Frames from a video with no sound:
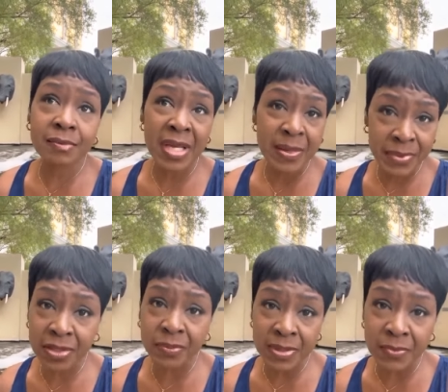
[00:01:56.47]
Maybe a
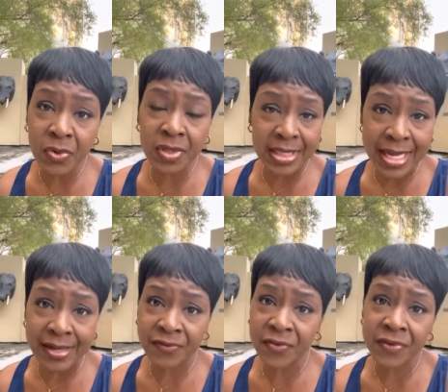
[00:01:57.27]
little bit more than
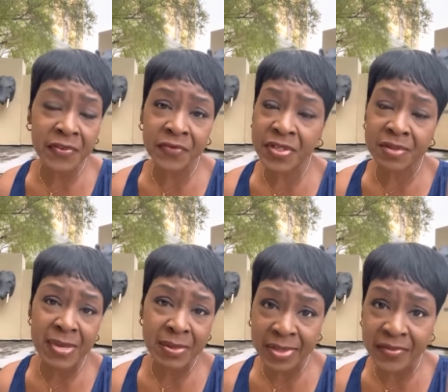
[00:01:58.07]
that, 50 or
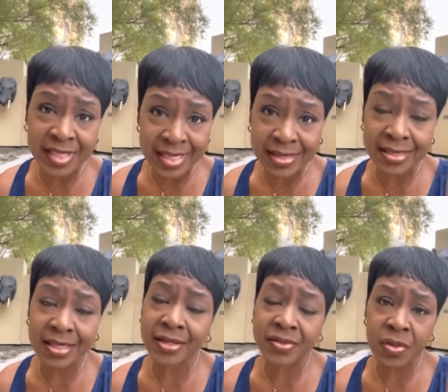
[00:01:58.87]
maybe even 60
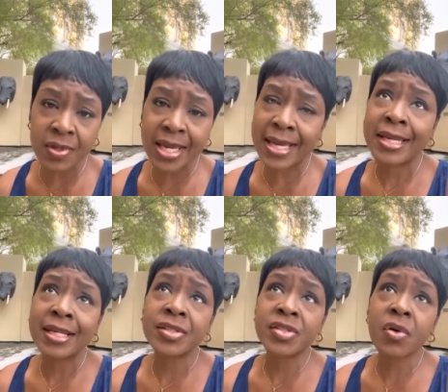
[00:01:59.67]
years, okay?
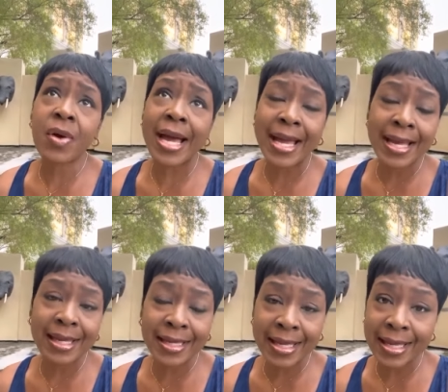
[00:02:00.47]
So
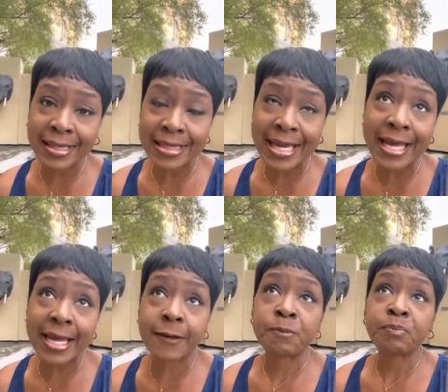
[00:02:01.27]
I cannot